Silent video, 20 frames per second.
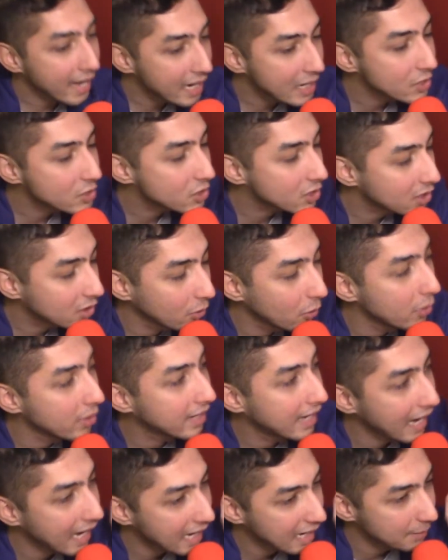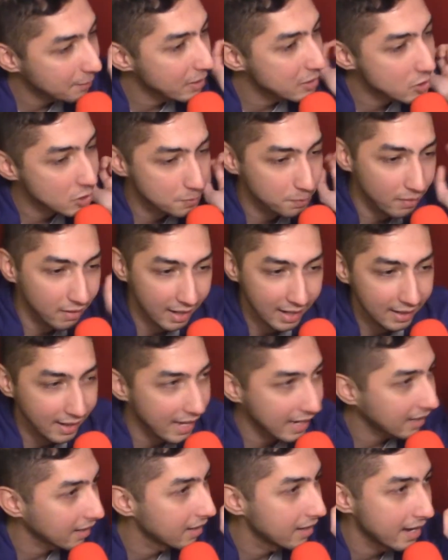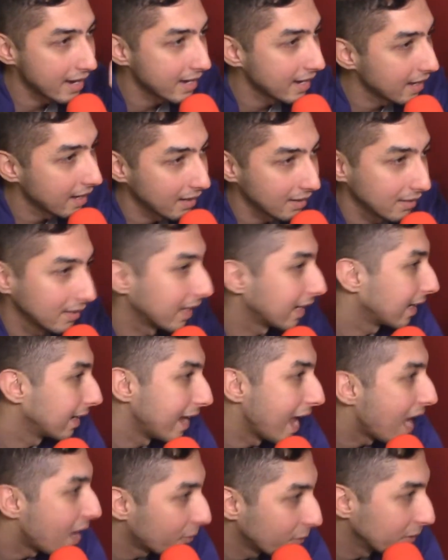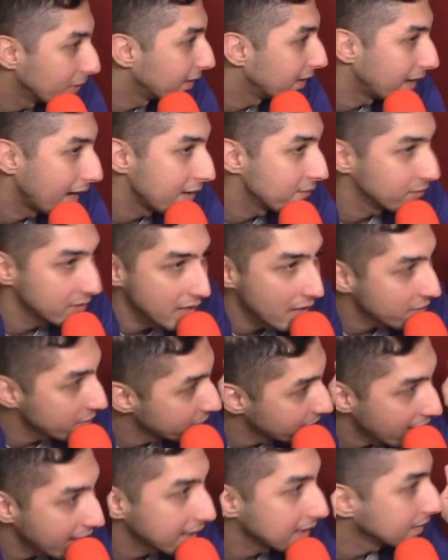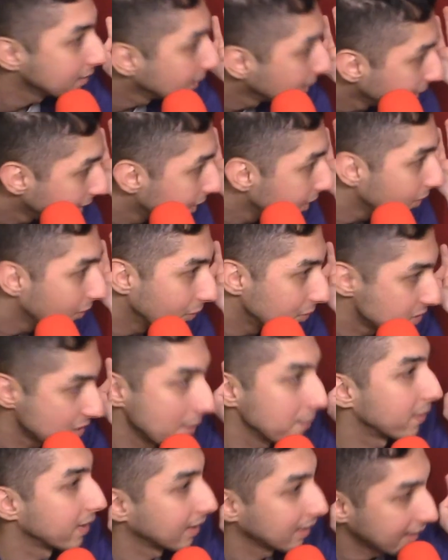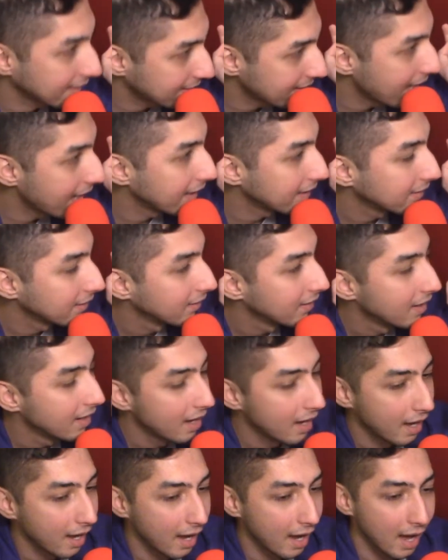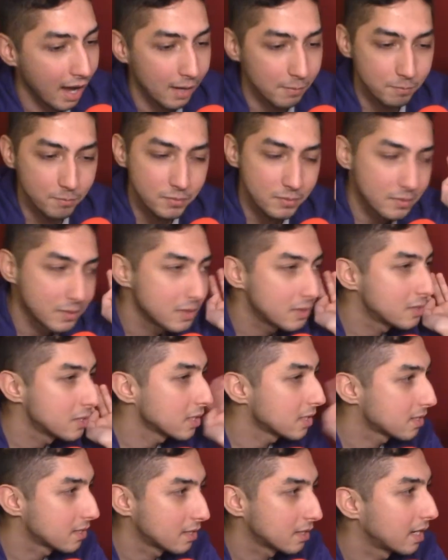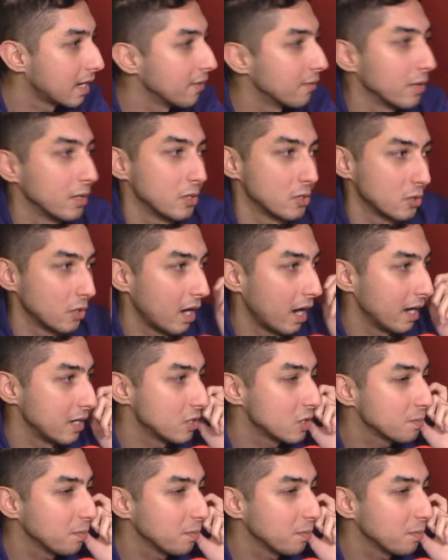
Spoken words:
inch through a game and just play like an hour every other night or something like that, just give it a try. Just